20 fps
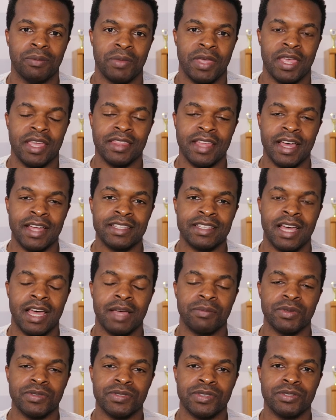in that
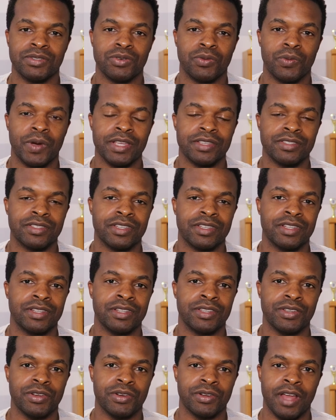type of
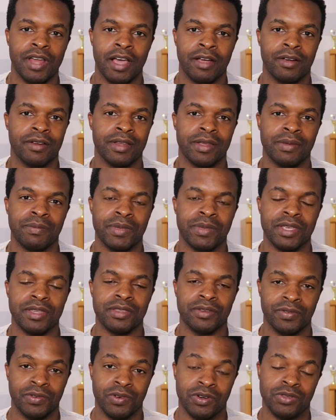situation, you're not going to be
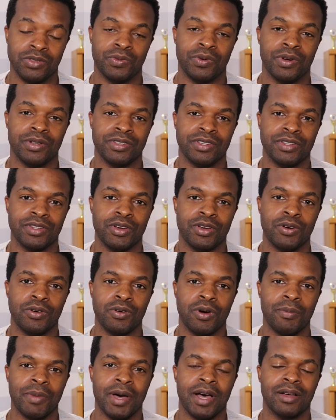the first one to
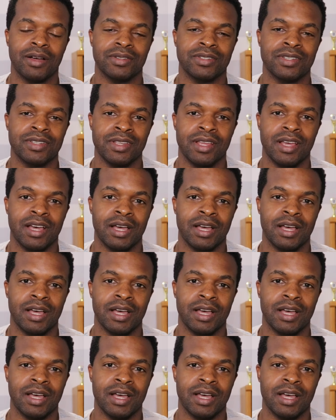know about